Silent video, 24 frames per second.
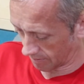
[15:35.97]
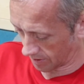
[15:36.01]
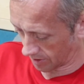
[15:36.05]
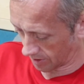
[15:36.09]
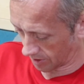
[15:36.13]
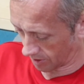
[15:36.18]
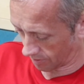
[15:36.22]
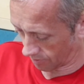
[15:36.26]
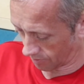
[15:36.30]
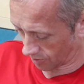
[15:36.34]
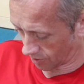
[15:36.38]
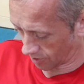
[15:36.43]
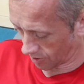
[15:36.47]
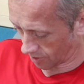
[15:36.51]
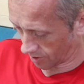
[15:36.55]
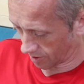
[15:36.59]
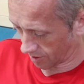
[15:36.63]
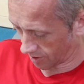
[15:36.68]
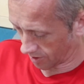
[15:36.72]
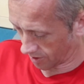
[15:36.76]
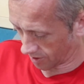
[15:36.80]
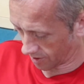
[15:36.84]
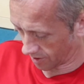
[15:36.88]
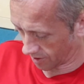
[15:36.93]
come
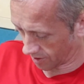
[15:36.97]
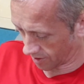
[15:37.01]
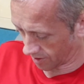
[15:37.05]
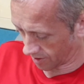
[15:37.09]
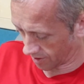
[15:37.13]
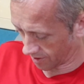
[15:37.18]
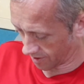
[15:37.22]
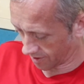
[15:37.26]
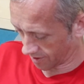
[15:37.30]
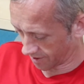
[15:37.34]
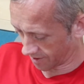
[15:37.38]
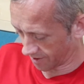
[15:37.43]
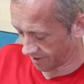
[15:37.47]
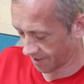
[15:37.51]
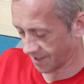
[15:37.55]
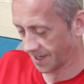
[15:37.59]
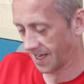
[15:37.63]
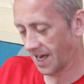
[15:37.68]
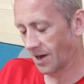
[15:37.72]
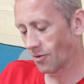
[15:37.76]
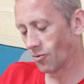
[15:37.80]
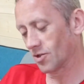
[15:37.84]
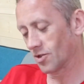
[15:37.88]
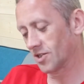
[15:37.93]
on,
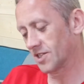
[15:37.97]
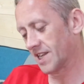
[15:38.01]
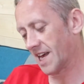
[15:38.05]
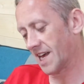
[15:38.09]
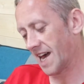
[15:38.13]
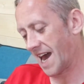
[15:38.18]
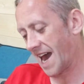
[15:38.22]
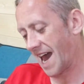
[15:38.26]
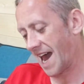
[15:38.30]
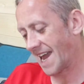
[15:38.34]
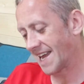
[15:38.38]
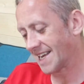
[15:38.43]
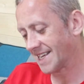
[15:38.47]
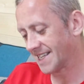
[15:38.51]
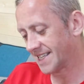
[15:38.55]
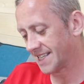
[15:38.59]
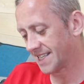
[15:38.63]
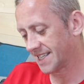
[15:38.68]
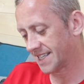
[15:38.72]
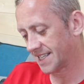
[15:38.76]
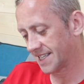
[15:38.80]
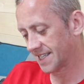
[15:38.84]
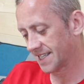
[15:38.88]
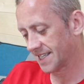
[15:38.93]
it was the
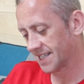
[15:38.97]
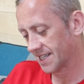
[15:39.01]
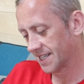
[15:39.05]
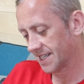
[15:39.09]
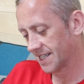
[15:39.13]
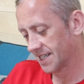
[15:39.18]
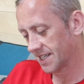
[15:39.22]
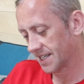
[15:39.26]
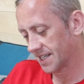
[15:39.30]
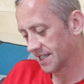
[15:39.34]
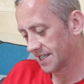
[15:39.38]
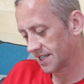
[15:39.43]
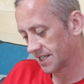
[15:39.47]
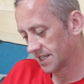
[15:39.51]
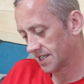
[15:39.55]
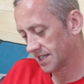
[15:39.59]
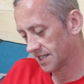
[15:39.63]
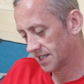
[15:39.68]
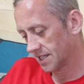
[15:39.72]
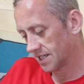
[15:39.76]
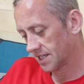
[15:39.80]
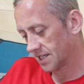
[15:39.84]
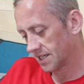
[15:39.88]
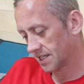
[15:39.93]
ice.
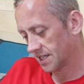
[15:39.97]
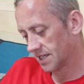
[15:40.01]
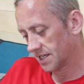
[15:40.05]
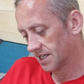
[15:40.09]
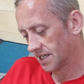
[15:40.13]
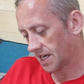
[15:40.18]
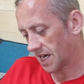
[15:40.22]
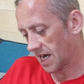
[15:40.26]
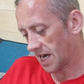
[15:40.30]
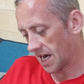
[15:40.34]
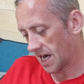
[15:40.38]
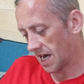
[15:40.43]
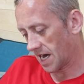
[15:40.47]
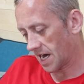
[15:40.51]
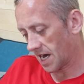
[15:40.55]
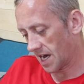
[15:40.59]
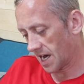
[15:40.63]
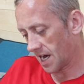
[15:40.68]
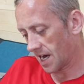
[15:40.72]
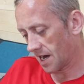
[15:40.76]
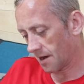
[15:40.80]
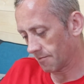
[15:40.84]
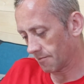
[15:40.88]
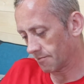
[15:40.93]

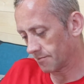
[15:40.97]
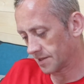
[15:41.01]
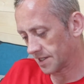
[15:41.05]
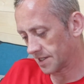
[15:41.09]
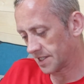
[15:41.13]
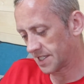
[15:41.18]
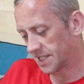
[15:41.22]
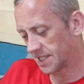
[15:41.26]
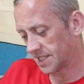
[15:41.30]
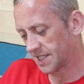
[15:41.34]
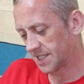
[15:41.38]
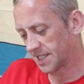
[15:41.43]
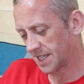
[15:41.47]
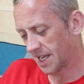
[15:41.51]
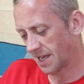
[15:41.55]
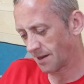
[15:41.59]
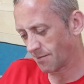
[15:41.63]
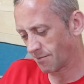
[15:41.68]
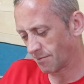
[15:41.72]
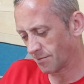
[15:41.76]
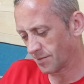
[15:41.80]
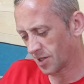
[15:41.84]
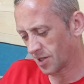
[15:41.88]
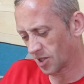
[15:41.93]
Um,
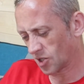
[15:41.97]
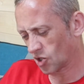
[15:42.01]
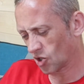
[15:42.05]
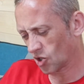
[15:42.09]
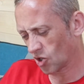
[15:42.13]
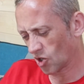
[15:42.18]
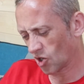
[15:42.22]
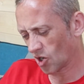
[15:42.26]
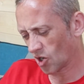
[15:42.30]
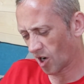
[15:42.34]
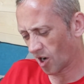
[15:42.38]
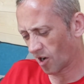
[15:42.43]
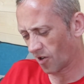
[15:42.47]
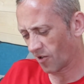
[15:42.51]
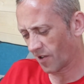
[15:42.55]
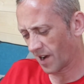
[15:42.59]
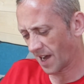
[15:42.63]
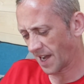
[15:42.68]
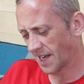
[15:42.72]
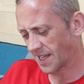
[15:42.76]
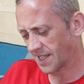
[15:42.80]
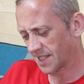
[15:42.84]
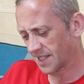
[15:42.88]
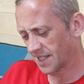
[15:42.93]
seemed to do
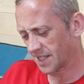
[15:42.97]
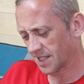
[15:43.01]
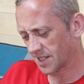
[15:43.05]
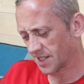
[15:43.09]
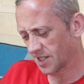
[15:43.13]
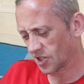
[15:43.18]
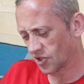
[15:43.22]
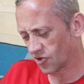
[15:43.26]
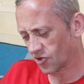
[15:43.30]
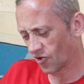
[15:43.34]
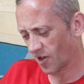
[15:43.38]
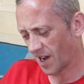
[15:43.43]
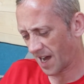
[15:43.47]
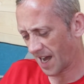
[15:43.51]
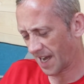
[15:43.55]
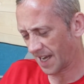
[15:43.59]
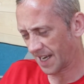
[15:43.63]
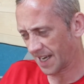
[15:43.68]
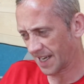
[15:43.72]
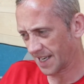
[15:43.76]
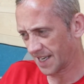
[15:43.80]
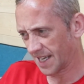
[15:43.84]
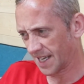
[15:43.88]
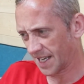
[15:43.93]
alright. The
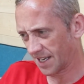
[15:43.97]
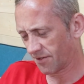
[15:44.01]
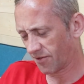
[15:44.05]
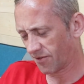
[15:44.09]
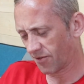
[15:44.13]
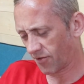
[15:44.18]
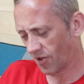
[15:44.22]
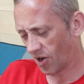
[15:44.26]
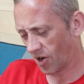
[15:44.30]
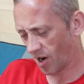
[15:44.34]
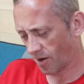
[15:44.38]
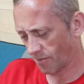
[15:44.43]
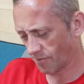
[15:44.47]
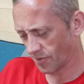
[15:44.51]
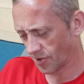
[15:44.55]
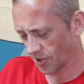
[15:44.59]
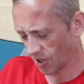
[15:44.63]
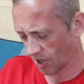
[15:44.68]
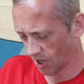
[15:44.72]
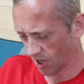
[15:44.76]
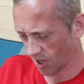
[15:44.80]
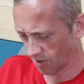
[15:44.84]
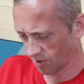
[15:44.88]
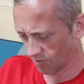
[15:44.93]
dragon, it farmed
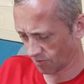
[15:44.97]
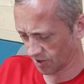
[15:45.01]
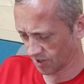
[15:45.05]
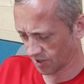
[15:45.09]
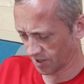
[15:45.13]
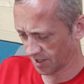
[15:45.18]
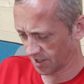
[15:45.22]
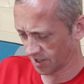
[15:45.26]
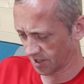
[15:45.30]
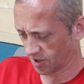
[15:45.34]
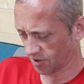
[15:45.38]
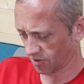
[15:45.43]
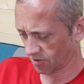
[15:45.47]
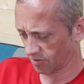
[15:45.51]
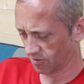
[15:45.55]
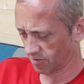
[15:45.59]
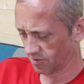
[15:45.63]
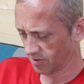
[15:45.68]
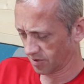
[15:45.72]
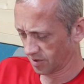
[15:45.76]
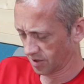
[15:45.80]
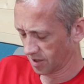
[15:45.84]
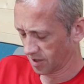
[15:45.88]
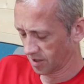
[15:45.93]
down, wasn't it? So
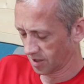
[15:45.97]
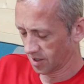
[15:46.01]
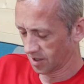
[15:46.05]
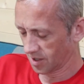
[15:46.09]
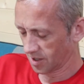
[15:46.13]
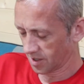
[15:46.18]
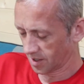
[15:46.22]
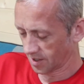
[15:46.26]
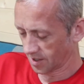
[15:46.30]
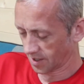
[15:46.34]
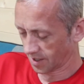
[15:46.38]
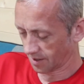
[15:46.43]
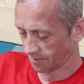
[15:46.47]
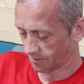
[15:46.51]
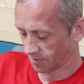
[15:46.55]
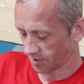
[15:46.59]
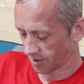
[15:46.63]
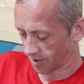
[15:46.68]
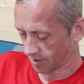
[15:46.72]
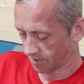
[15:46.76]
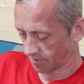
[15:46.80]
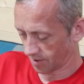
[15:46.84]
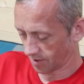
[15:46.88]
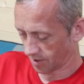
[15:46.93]
Yep,
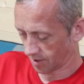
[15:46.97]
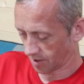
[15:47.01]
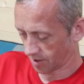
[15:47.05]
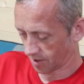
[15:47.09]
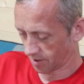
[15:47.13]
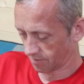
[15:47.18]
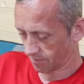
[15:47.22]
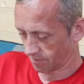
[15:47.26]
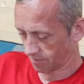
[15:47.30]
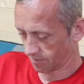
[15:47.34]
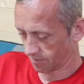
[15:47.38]
there we are.